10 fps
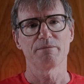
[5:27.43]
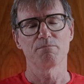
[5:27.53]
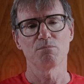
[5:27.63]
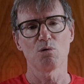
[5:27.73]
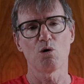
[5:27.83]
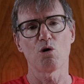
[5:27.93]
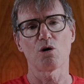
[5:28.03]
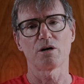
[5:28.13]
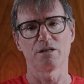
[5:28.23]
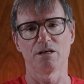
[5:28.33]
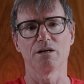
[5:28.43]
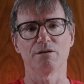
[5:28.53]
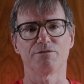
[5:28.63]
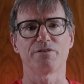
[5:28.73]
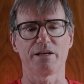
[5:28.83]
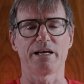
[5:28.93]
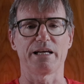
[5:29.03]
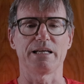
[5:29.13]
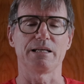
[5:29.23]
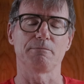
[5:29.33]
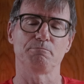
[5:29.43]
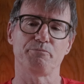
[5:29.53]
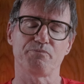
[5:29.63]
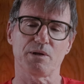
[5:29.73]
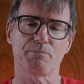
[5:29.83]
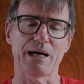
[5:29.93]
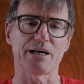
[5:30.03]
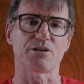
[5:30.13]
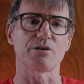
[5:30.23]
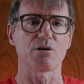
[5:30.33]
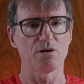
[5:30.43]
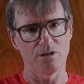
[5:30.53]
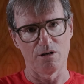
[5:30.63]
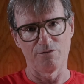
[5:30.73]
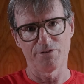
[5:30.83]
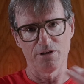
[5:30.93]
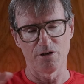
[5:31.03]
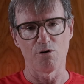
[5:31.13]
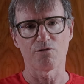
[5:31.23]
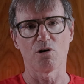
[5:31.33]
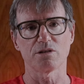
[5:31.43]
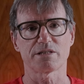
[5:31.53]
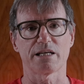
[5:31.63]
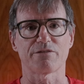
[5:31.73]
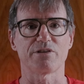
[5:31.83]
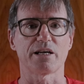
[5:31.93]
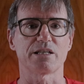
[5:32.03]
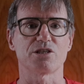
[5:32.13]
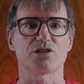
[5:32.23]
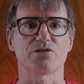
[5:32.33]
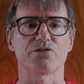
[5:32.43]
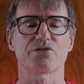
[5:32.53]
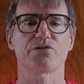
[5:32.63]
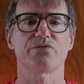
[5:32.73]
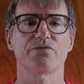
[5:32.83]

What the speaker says: more of a pattern of an overall set of Nike shoes.